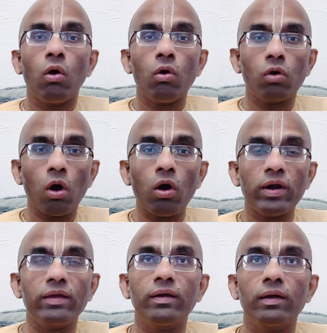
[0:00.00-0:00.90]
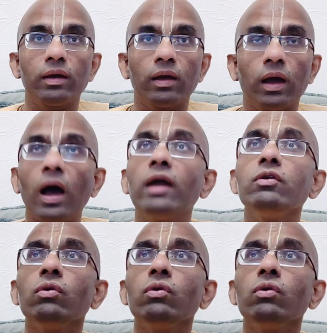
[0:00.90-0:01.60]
Oh God, are